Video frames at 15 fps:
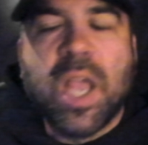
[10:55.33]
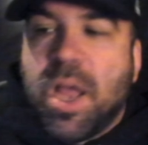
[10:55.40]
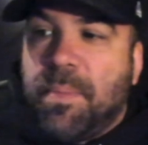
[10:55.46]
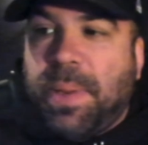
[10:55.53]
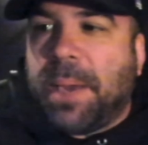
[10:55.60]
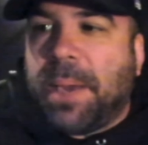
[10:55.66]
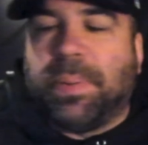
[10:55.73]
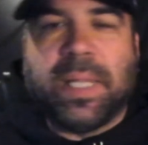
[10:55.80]

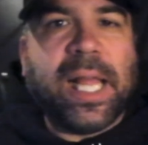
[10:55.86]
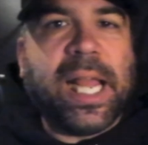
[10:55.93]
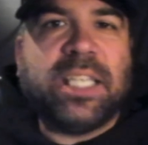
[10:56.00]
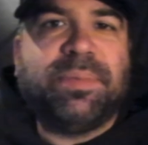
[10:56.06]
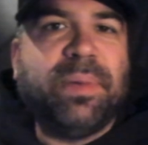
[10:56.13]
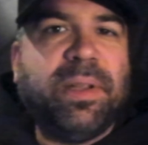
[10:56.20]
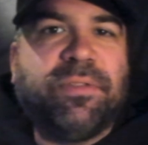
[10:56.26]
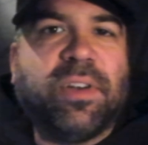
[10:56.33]
People ask
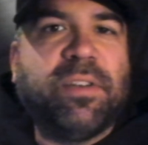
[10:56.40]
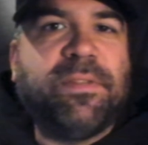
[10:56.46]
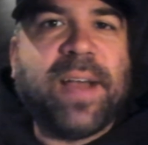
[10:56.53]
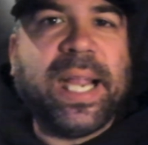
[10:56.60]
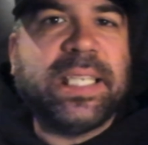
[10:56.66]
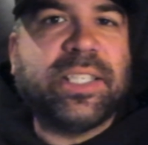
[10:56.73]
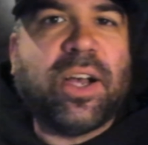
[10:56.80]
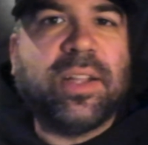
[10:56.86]
me for
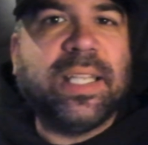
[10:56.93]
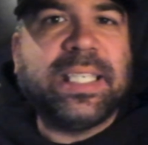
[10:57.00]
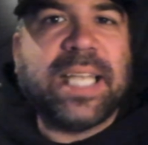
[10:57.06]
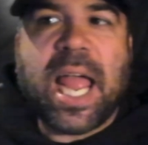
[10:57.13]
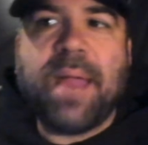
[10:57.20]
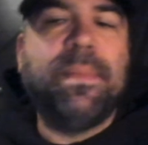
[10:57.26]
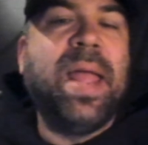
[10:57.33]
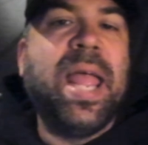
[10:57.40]
advice all the
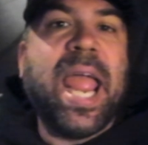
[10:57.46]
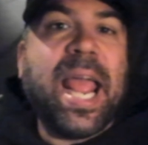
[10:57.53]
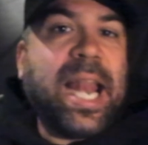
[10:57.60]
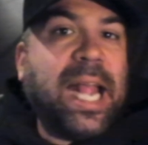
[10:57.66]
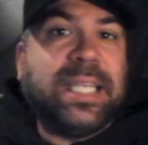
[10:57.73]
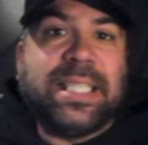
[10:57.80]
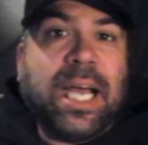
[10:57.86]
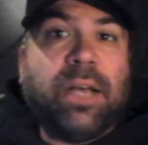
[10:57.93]
time, and I
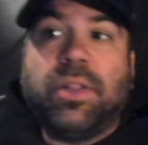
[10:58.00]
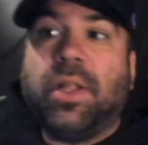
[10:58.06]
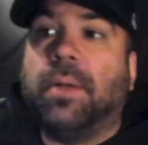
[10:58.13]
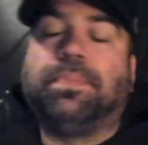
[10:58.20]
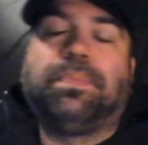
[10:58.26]
tell them,